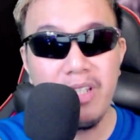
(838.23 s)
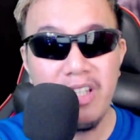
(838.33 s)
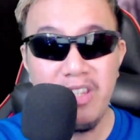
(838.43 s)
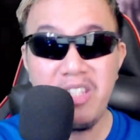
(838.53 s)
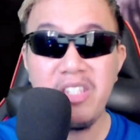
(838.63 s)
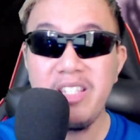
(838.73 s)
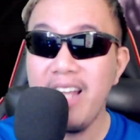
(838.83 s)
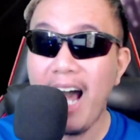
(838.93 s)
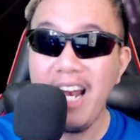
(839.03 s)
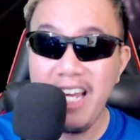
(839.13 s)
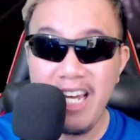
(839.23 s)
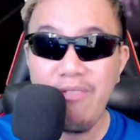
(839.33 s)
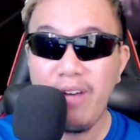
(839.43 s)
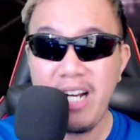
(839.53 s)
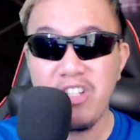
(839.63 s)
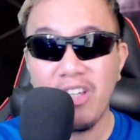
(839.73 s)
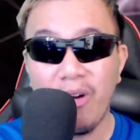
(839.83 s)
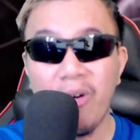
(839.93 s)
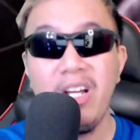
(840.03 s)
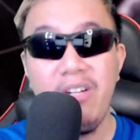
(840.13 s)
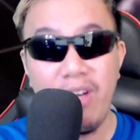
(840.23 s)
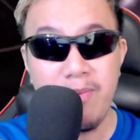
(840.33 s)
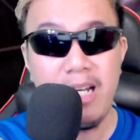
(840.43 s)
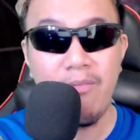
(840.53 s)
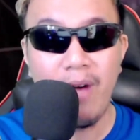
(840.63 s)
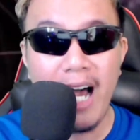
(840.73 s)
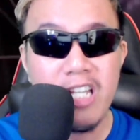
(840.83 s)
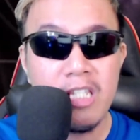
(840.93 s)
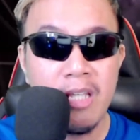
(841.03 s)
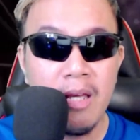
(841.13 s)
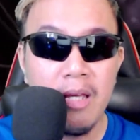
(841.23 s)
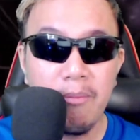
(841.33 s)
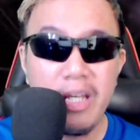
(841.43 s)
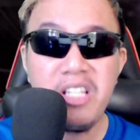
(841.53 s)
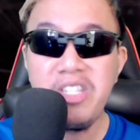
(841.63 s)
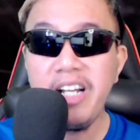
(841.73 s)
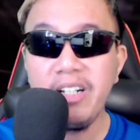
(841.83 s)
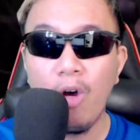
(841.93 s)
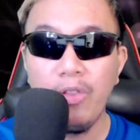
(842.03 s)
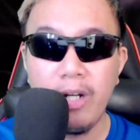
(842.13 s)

this is not a financial or investment advice. Please take note that